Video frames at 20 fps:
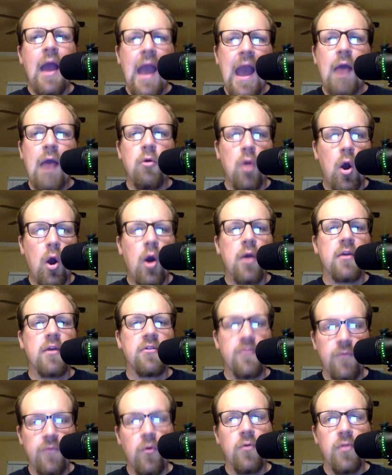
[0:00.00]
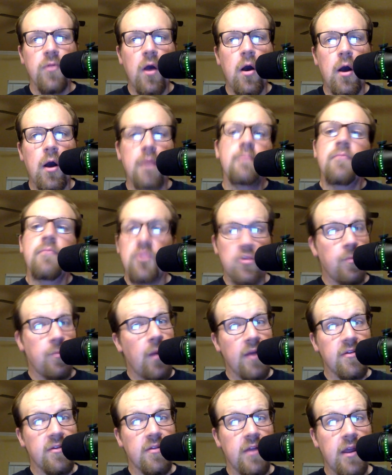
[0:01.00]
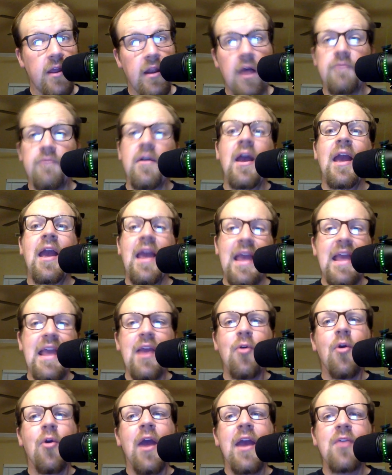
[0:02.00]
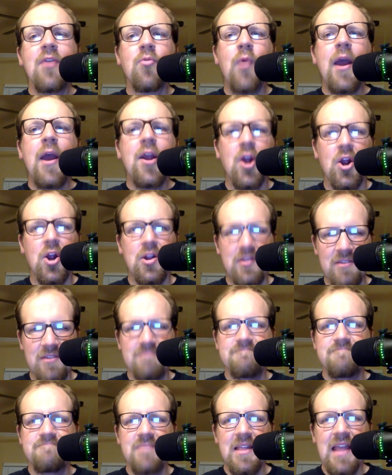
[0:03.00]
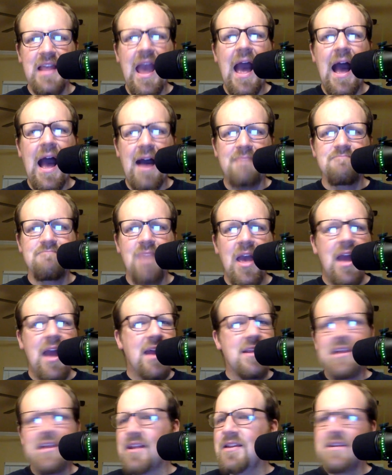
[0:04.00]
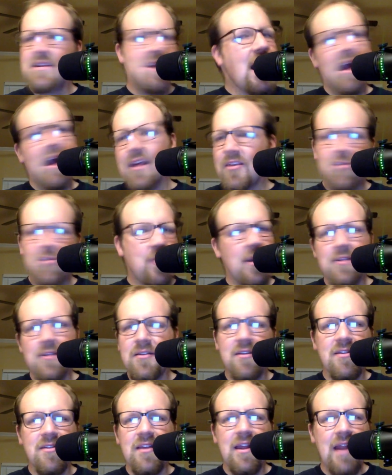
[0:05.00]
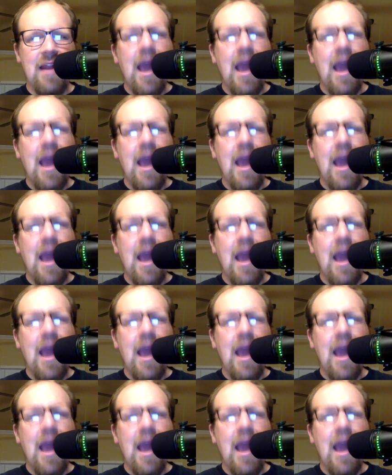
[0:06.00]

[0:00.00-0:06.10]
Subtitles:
out August 4th on, surprisingly enough, Earache Records. Yeah, did not expect to see an